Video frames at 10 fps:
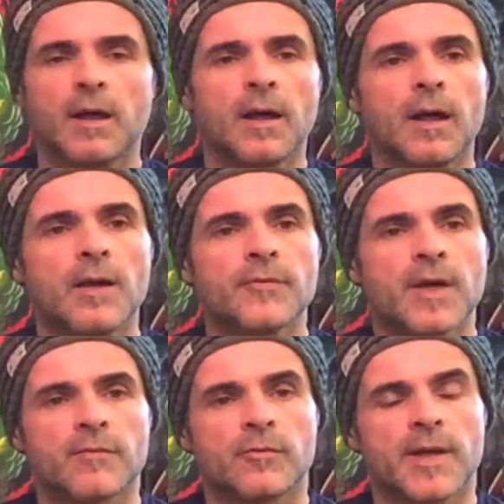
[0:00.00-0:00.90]
If you
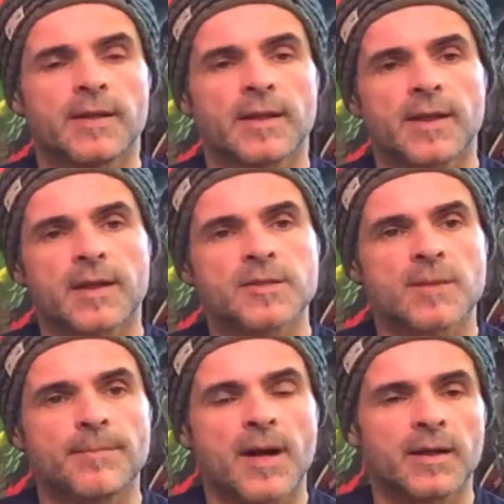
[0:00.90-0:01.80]
haven't read it, catch
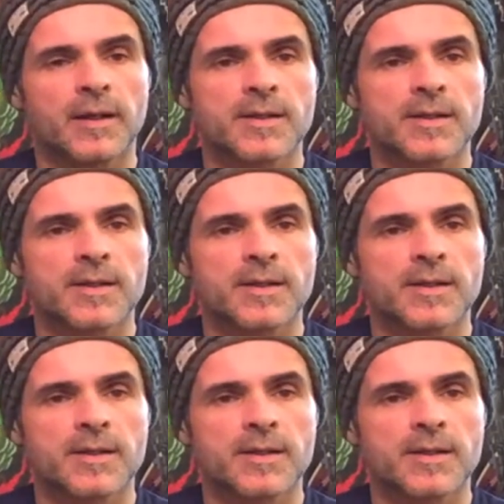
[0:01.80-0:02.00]
up on it.